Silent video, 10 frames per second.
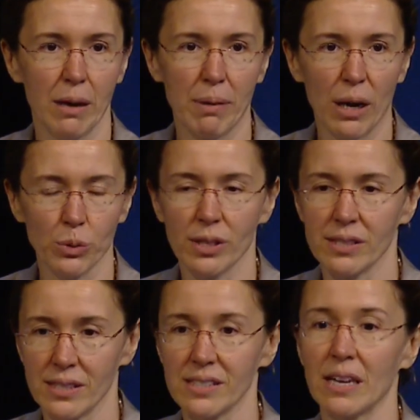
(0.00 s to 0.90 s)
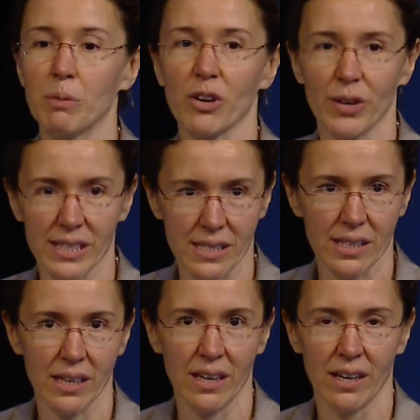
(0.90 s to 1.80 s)
about systemic
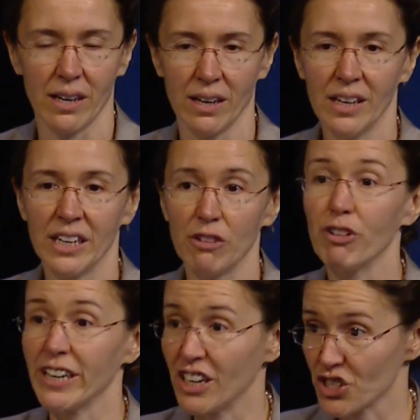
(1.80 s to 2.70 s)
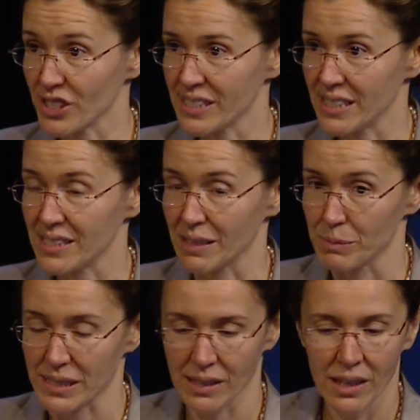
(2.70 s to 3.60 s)
risk uh, in financial
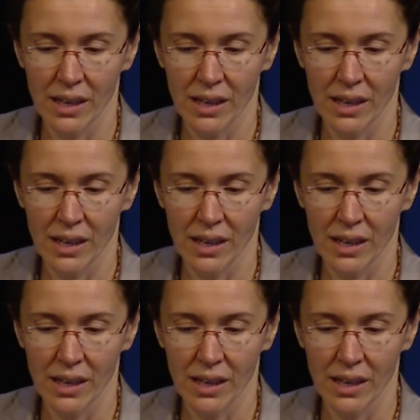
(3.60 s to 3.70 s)
systems.